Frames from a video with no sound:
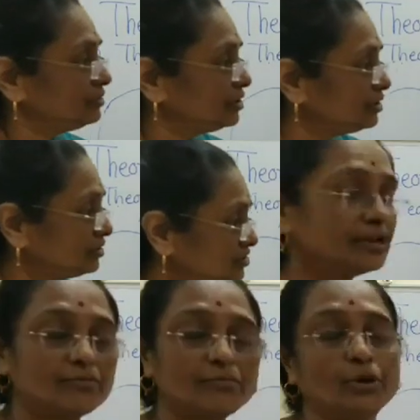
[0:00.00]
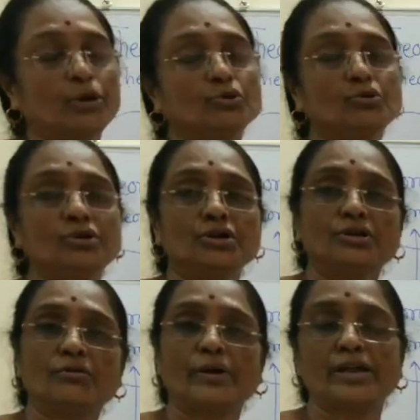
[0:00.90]
The theorem to
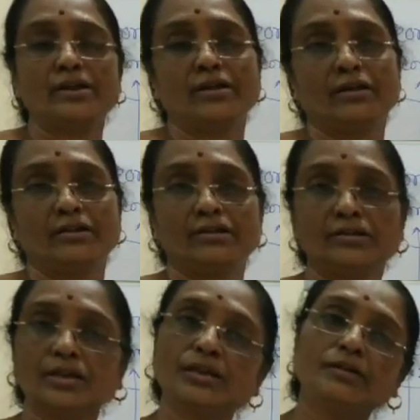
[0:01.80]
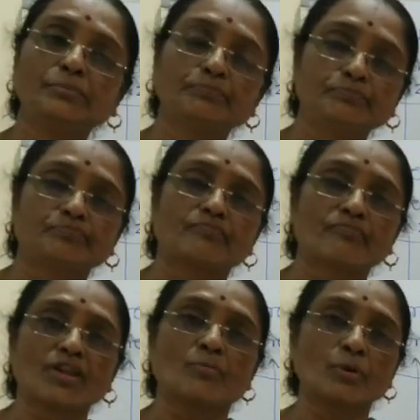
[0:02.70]
determine the
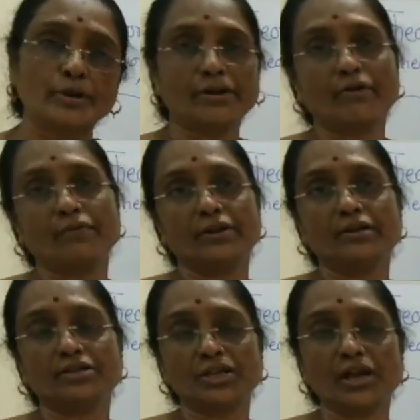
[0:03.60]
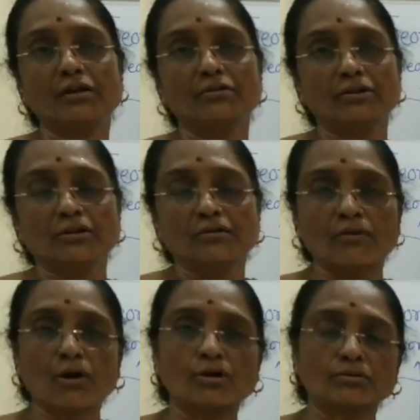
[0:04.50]
moment of inertia
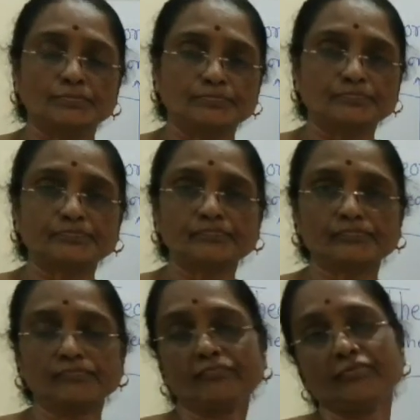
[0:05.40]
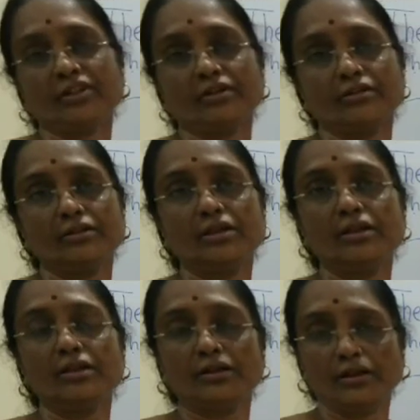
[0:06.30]
for
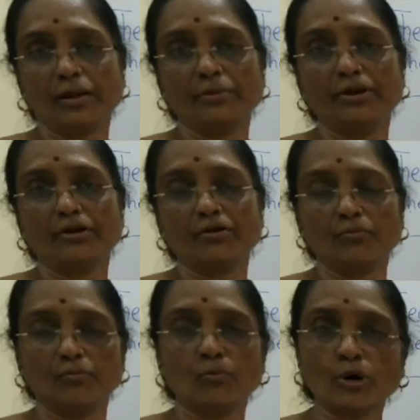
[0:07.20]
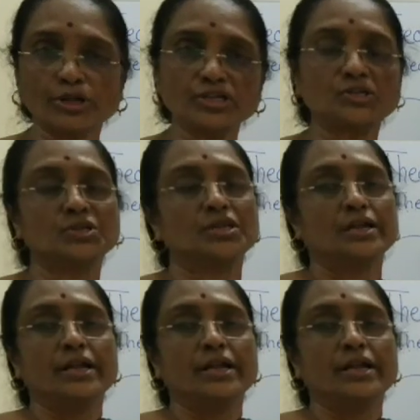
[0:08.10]
the laminar bodies,